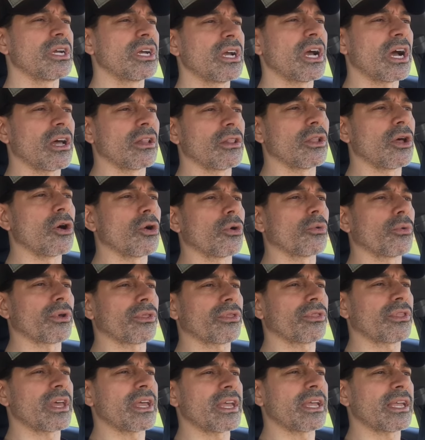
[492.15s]
along with
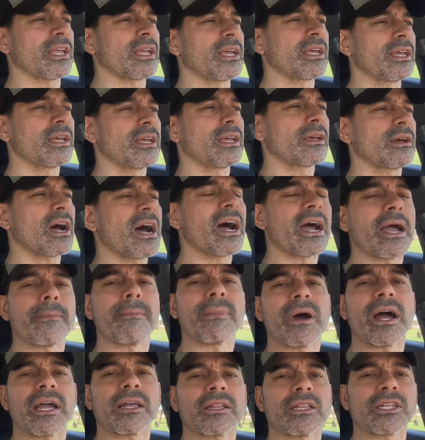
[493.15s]
a high
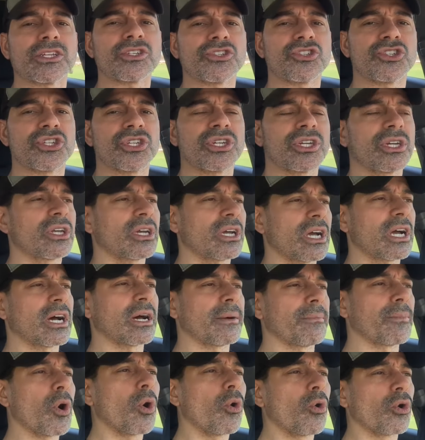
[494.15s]
mileage
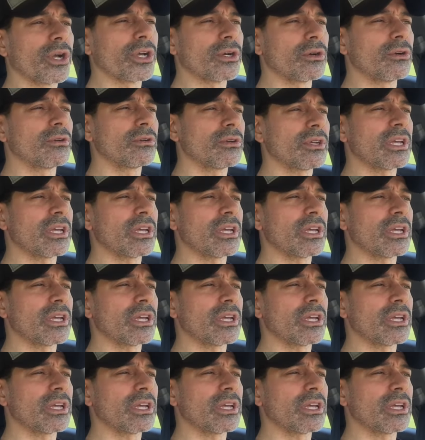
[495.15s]
um, oil,